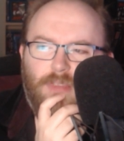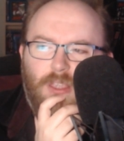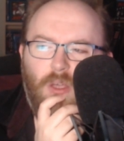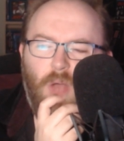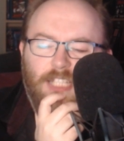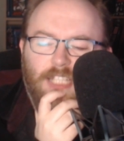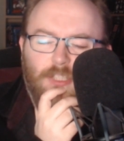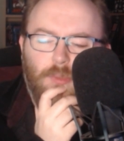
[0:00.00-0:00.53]

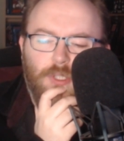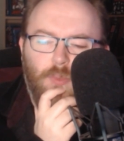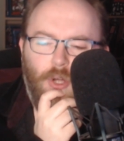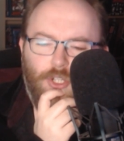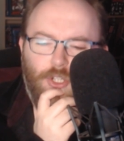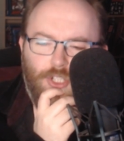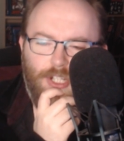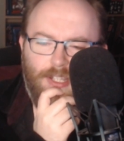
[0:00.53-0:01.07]
as I was
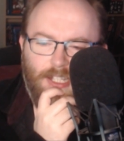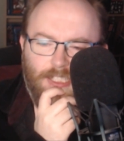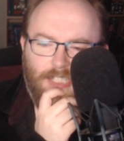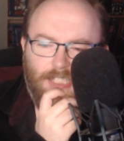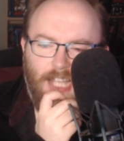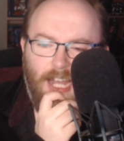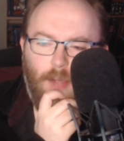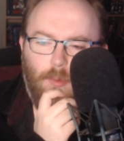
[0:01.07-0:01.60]
watching this
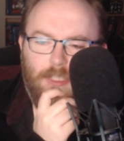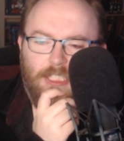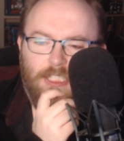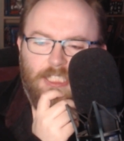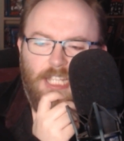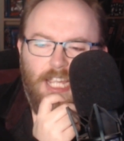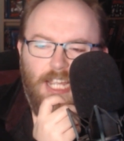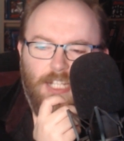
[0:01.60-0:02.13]
and I was
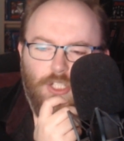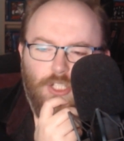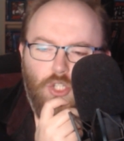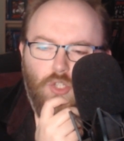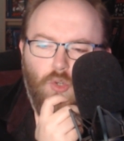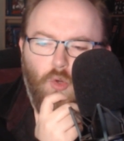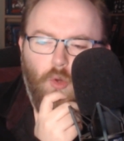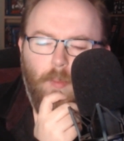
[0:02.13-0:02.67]
seeing
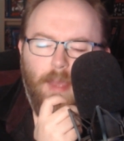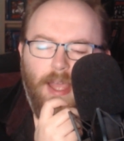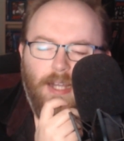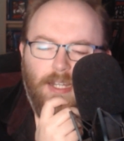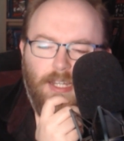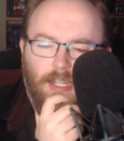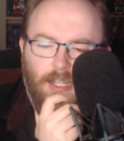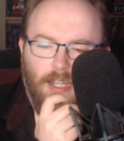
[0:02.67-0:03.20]
so
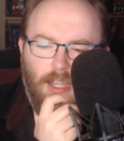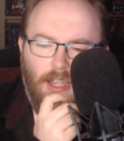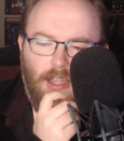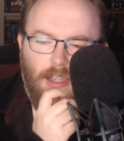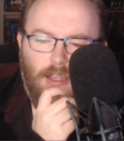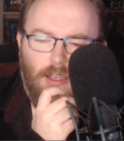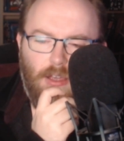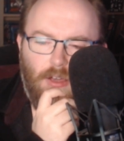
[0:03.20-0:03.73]
many
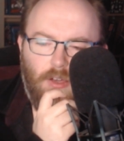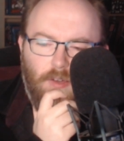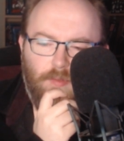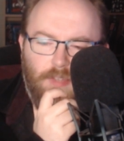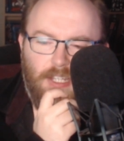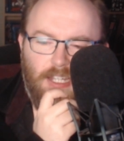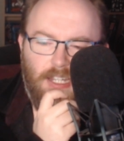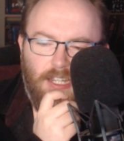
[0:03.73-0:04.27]

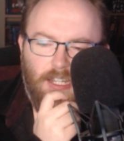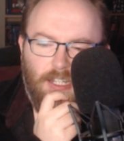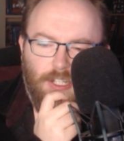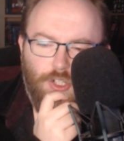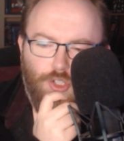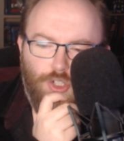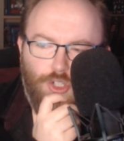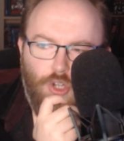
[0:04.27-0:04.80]
of the
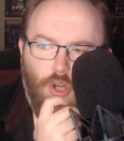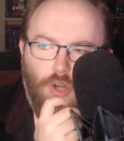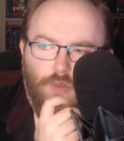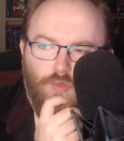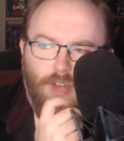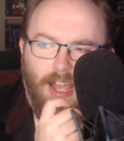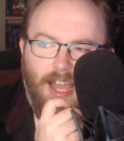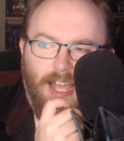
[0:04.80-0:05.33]

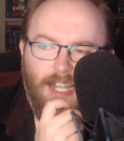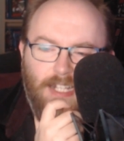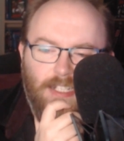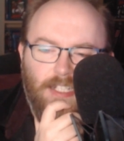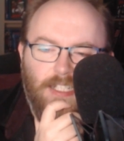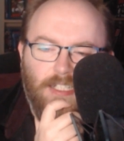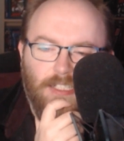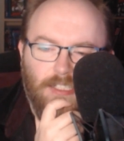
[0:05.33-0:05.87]
genre
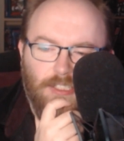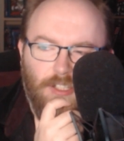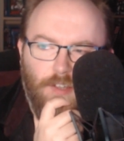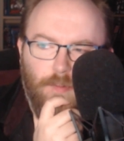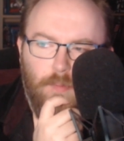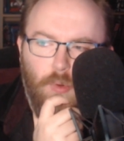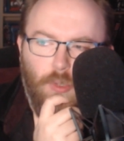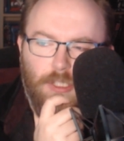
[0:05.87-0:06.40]
ideas
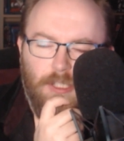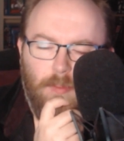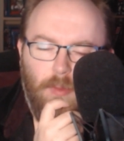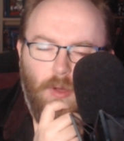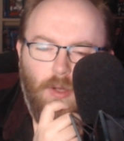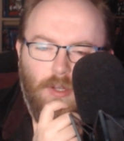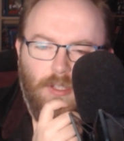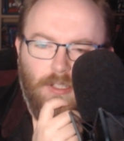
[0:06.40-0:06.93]
of
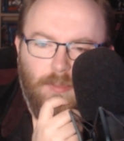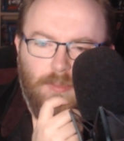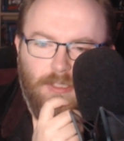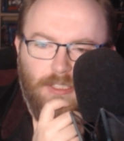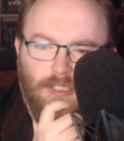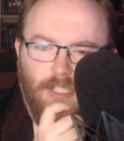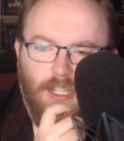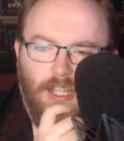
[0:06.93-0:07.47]

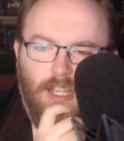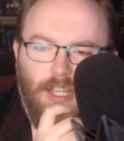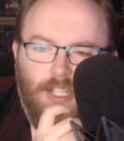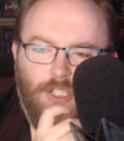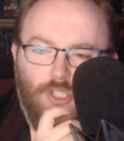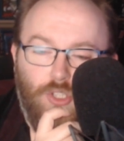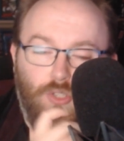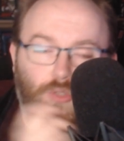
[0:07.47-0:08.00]
post-apocalypse
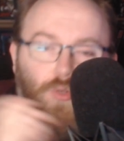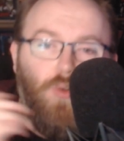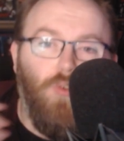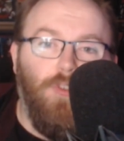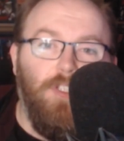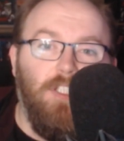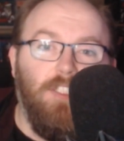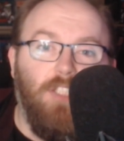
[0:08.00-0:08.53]

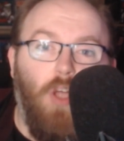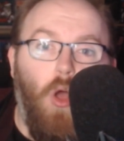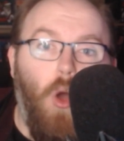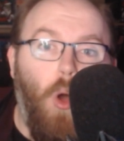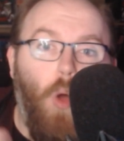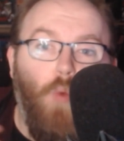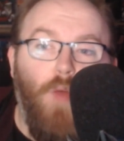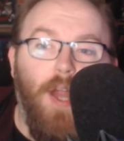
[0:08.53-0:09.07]
stories
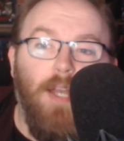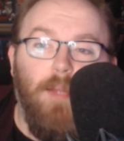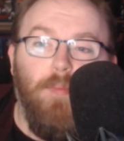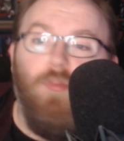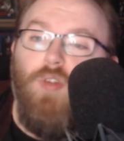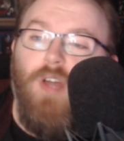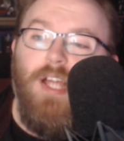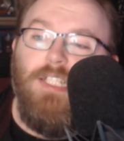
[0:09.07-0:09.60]
already
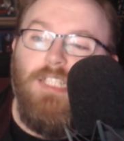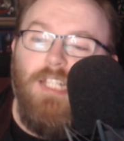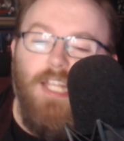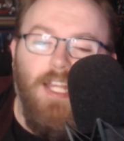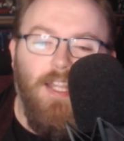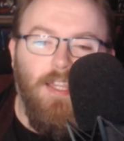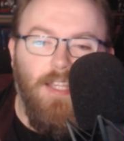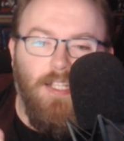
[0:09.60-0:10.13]
present
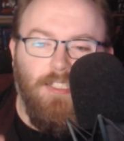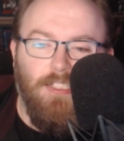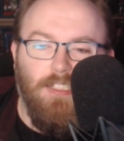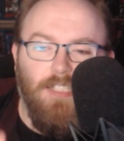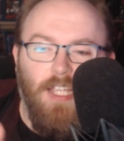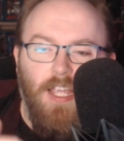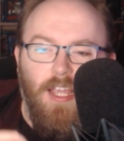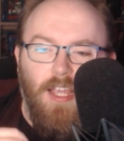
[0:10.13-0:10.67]
in
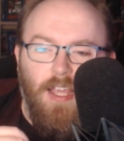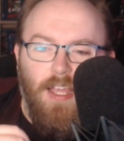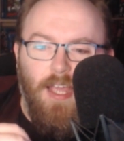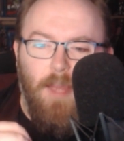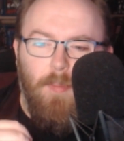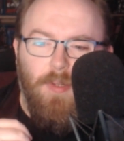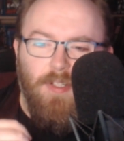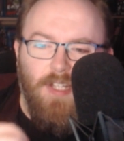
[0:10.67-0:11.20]
this,
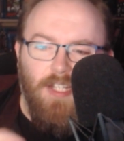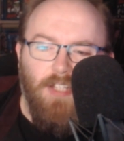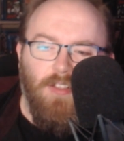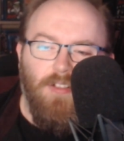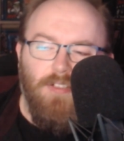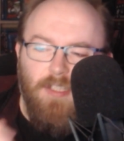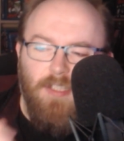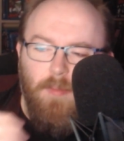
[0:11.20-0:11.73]

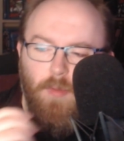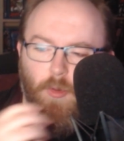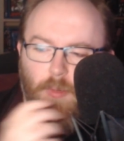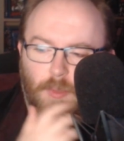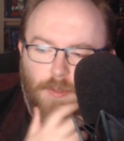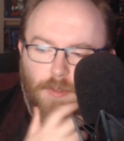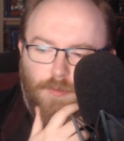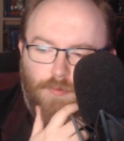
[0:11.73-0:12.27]
particularly there's a
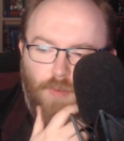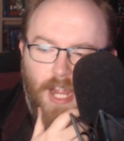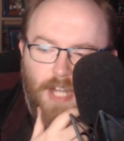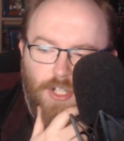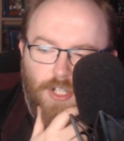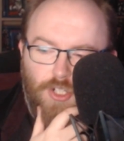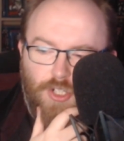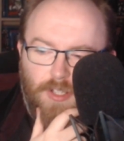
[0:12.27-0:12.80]
moment where
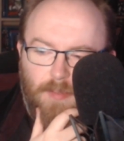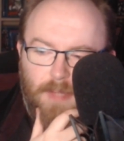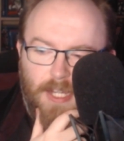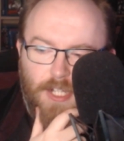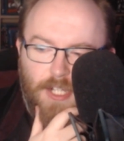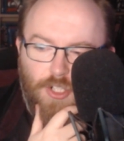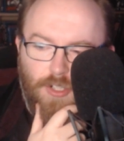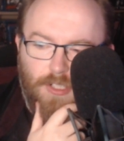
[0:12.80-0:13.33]
French, the
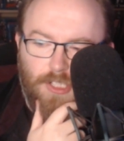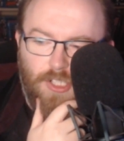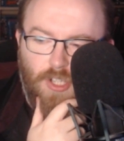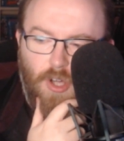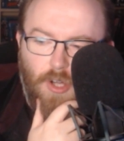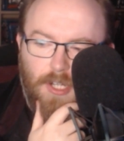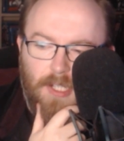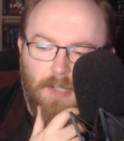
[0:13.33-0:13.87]
major, is
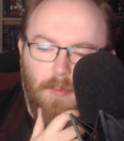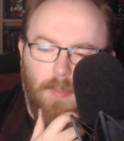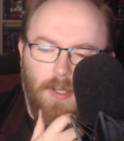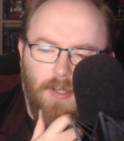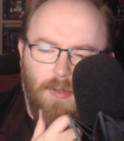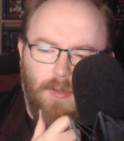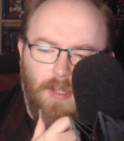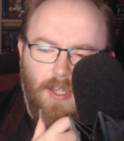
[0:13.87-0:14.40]
talking
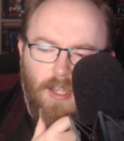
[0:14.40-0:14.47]
about